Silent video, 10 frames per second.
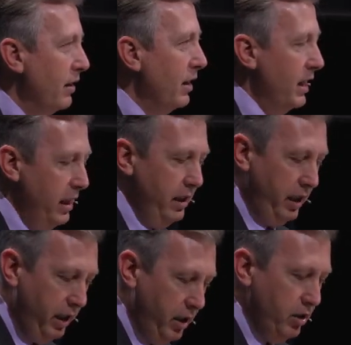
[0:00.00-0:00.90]
in
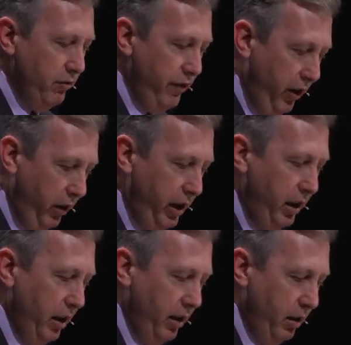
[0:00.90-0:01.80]
His very
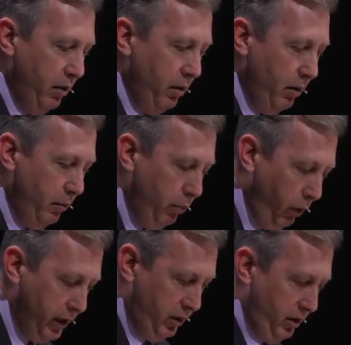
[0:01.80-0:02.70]

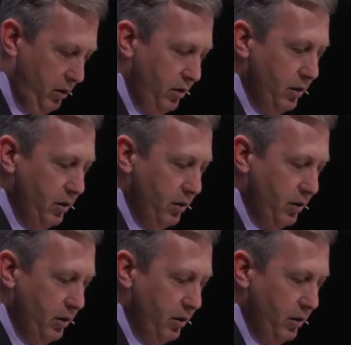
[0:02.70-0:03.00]
presence.